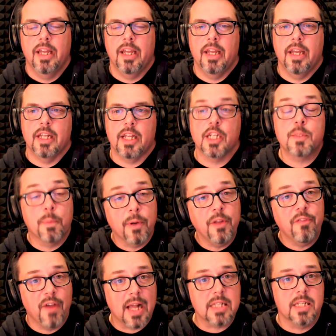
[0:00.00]
It's
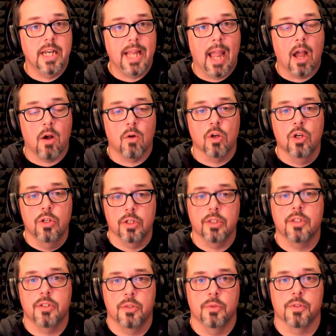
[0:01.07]
pretty fascinating how
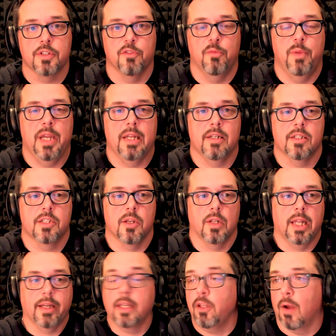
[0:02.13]
good the tools have been.
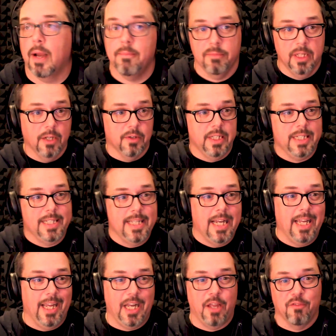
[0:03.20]
So like, I'm literally
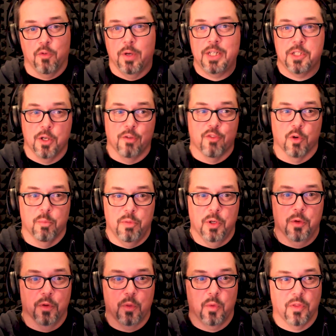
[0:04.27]
sitting in a voiceover
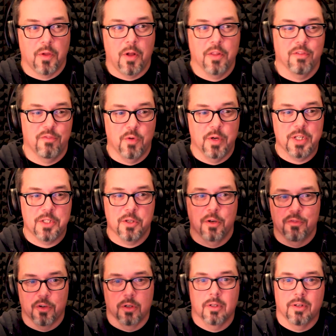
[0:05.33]
booth with all the
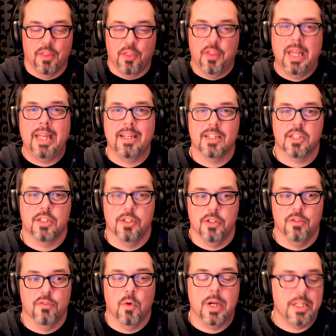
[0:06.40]
voiceover things to
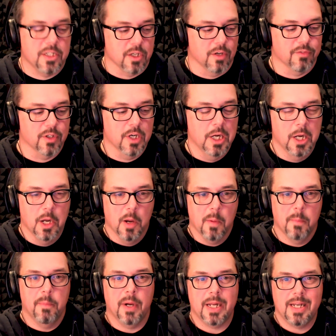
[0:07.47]
do voiceover,
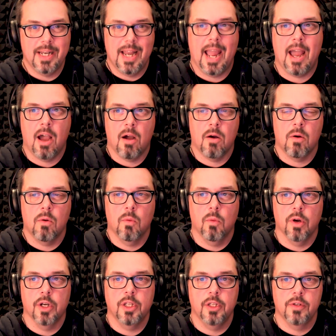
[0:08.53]
but now
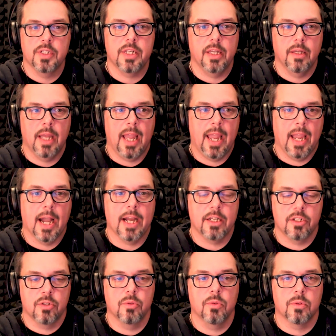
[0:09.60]
we're using AI
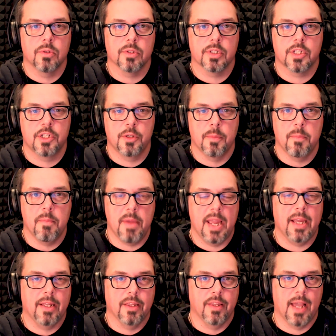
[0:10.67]
tools to
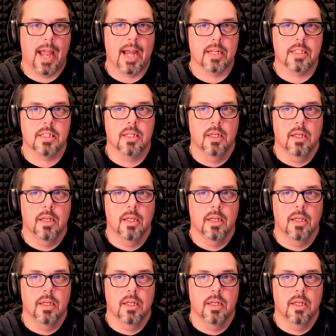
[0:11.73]
make that